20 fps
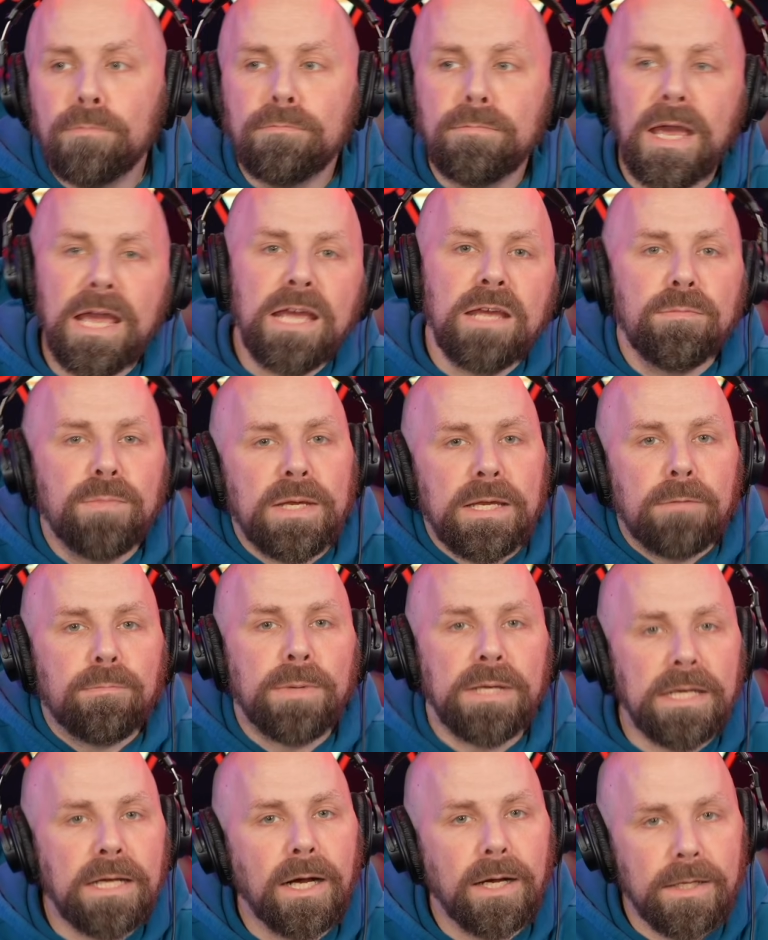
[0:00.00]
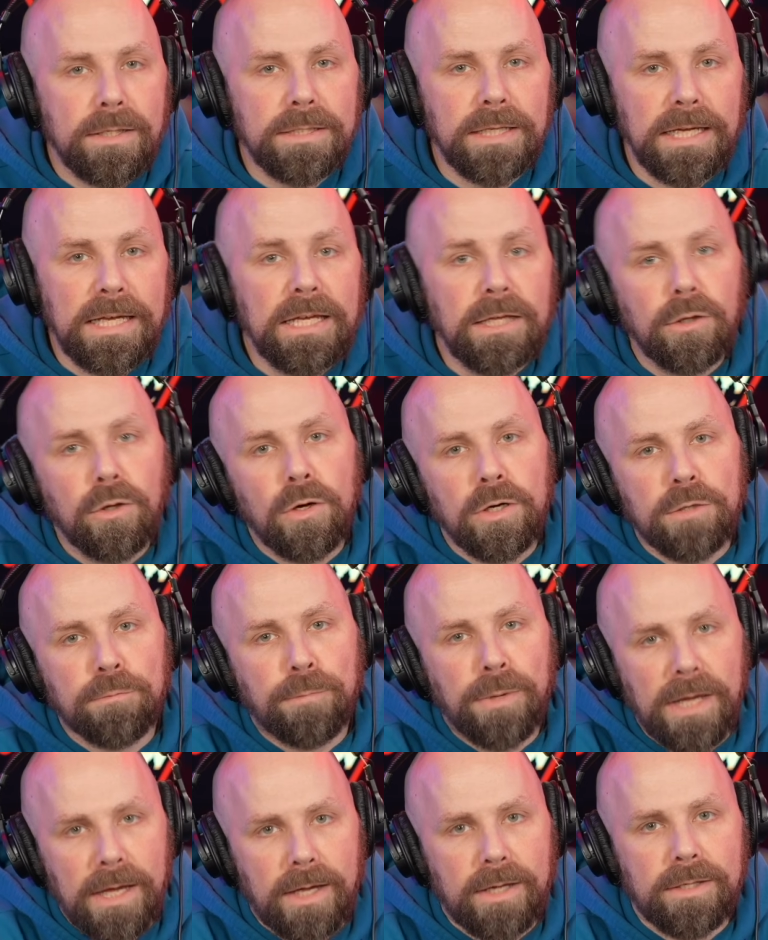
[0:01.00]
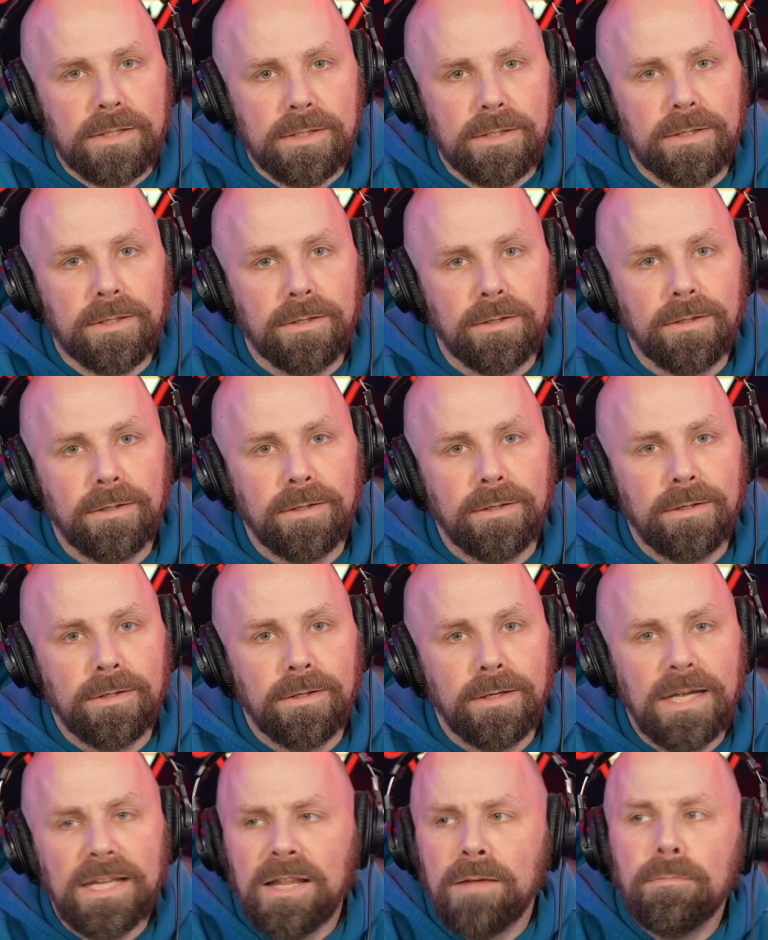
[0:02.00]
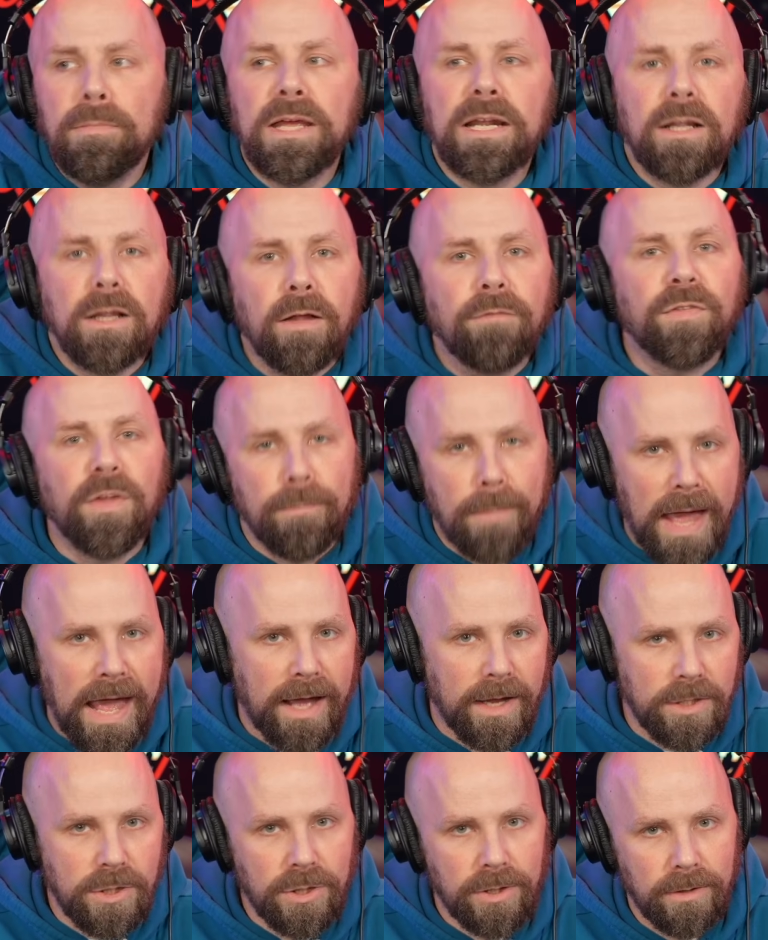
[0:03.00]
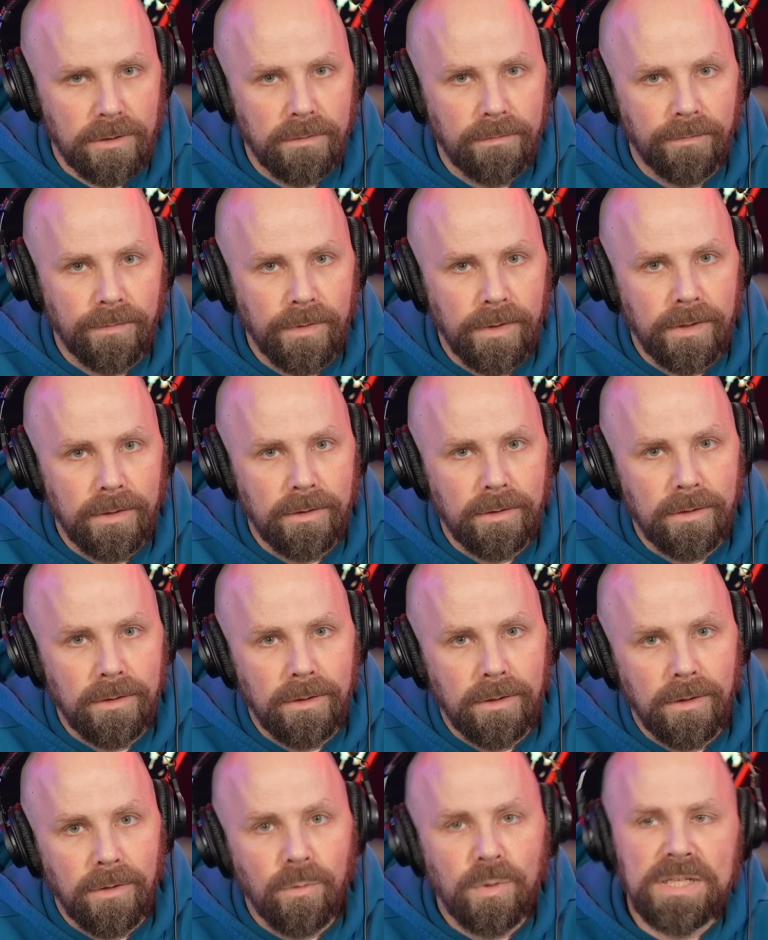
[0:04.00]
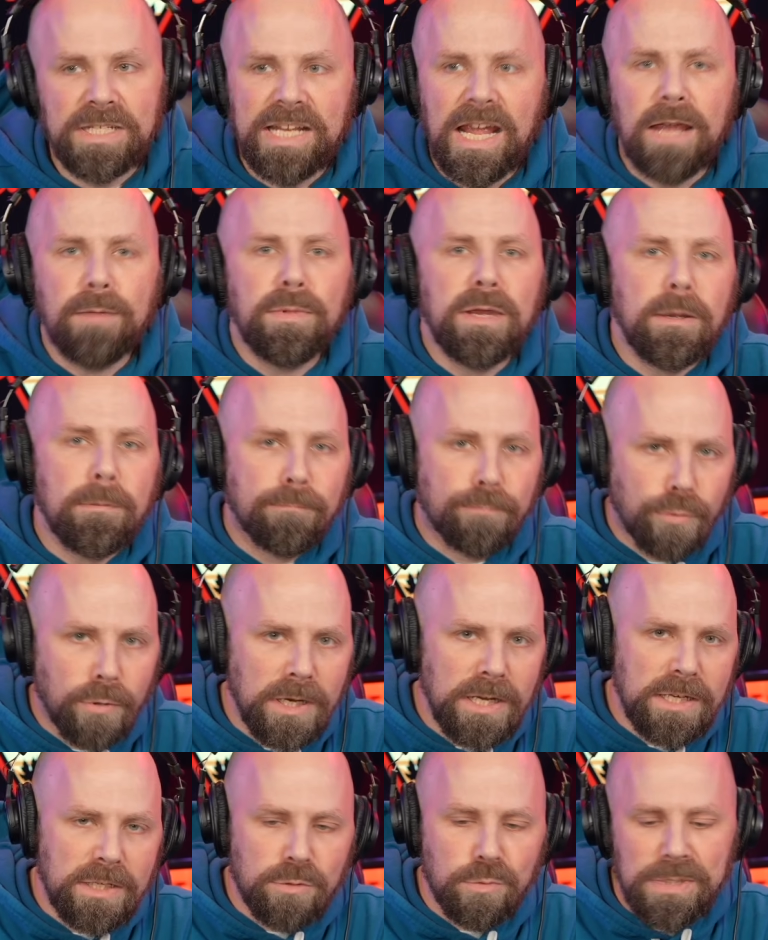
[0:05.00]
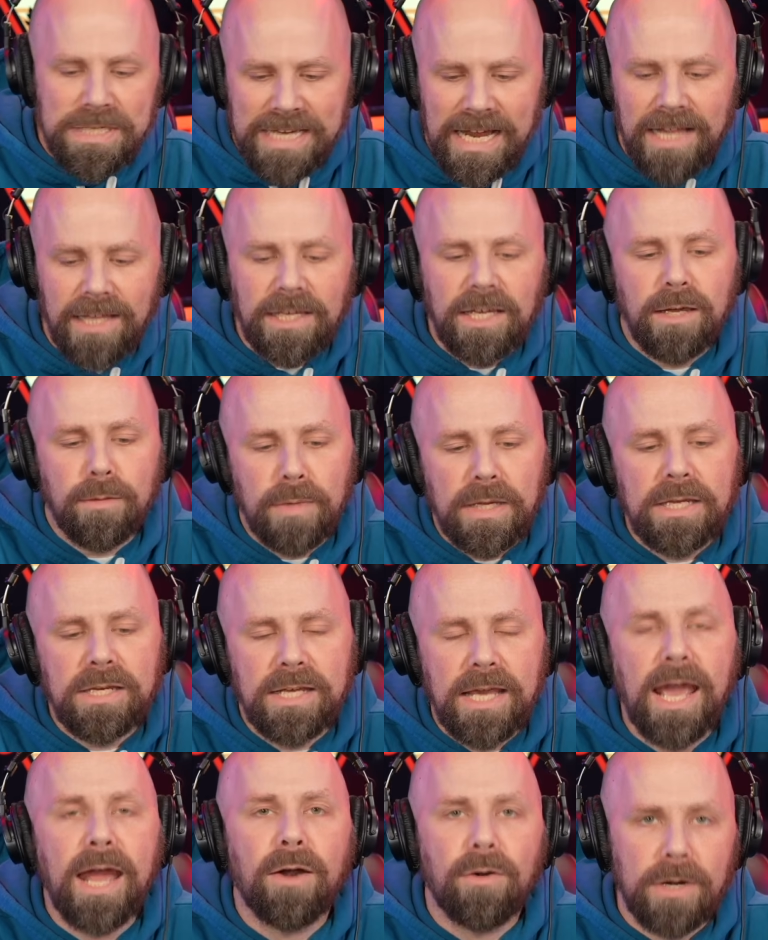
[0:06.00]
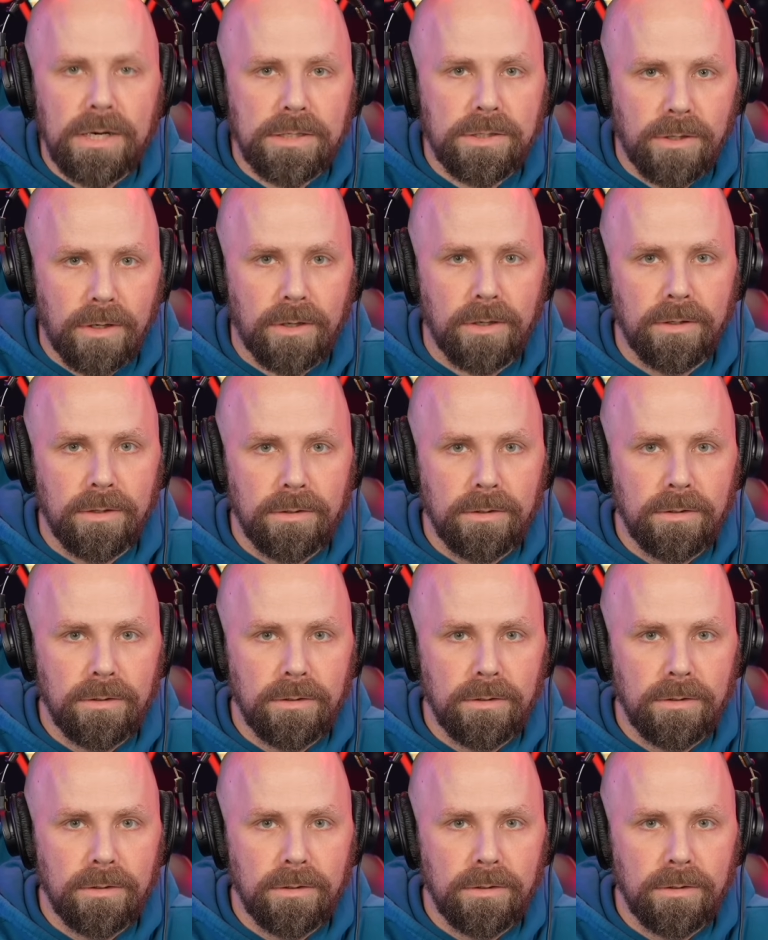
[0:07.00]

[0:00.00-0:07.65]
maybe because he looked pissed in the middle of the match when Damian Priest was telling him in character